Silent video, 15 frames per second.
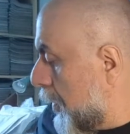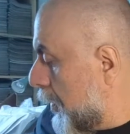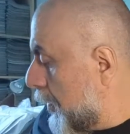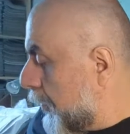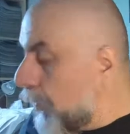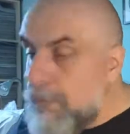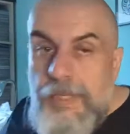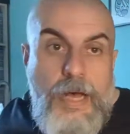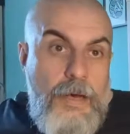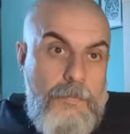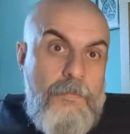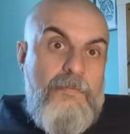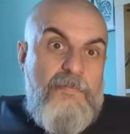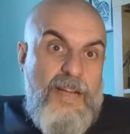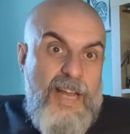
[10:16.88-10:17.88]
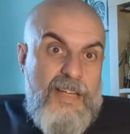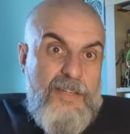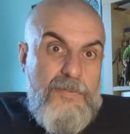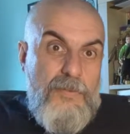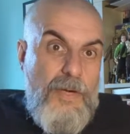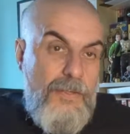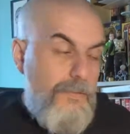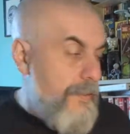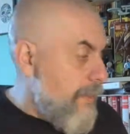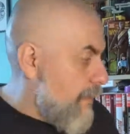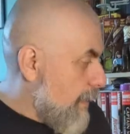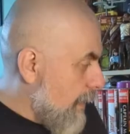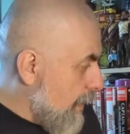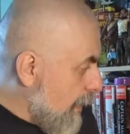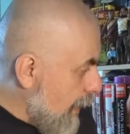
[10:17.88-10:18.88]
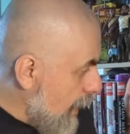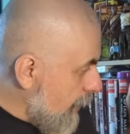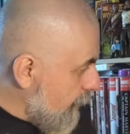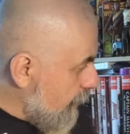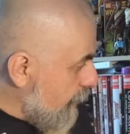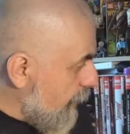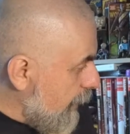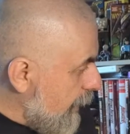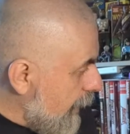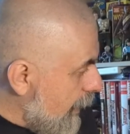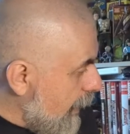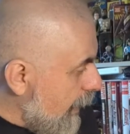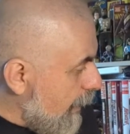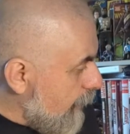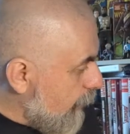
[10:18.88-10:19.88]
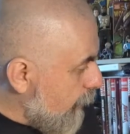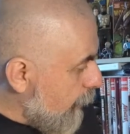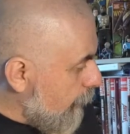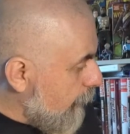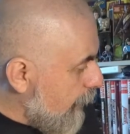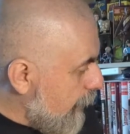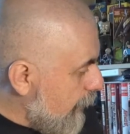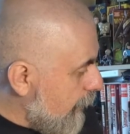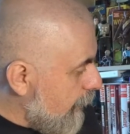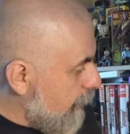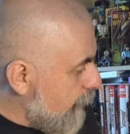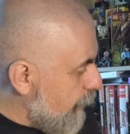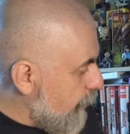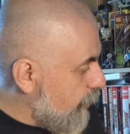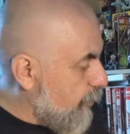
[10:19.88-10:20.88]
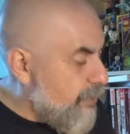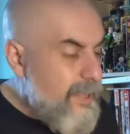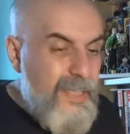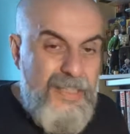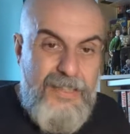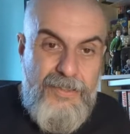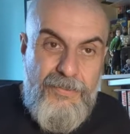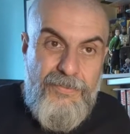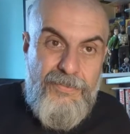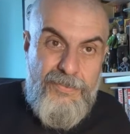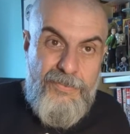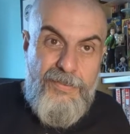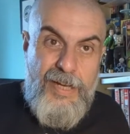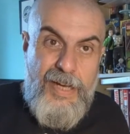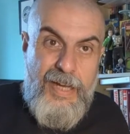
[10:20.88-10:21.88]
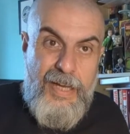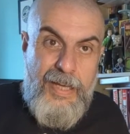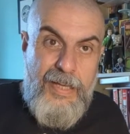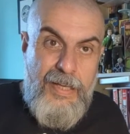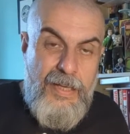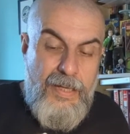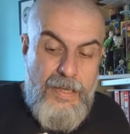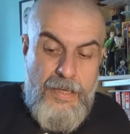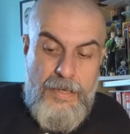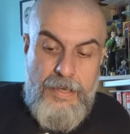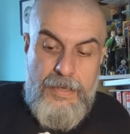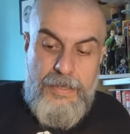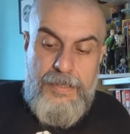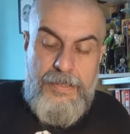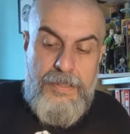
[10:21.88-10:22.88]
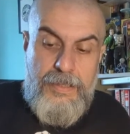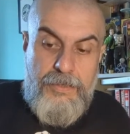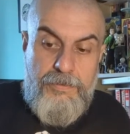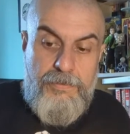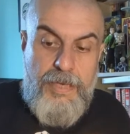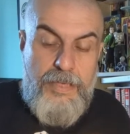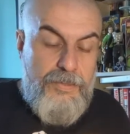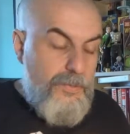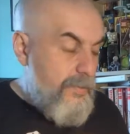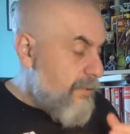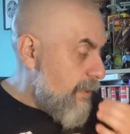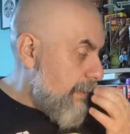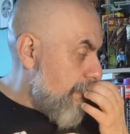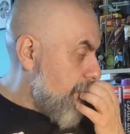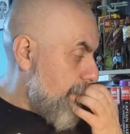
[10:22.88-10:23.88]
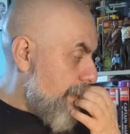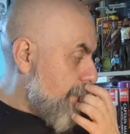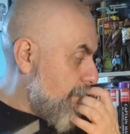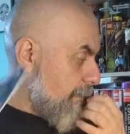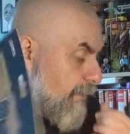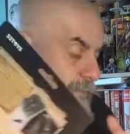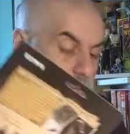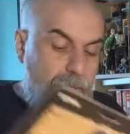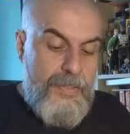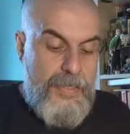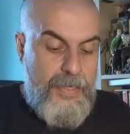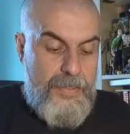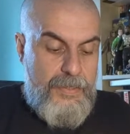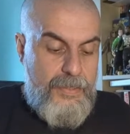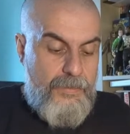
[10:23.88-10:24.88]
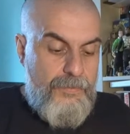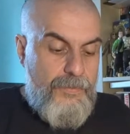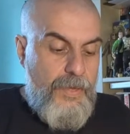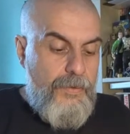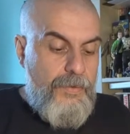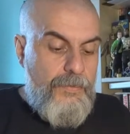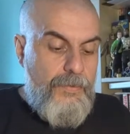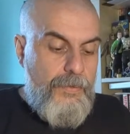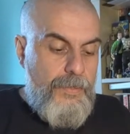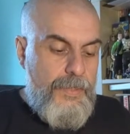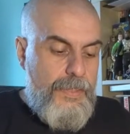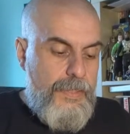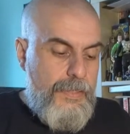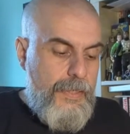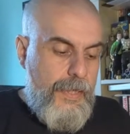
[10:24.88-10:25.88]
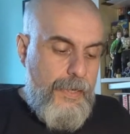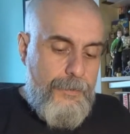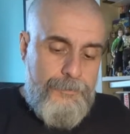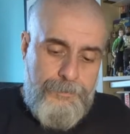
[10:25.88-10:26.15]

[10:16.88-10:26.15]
those are black and white figures, they actually have so many different shades of gray in decoration. The deco is fantastic, very, very detailed.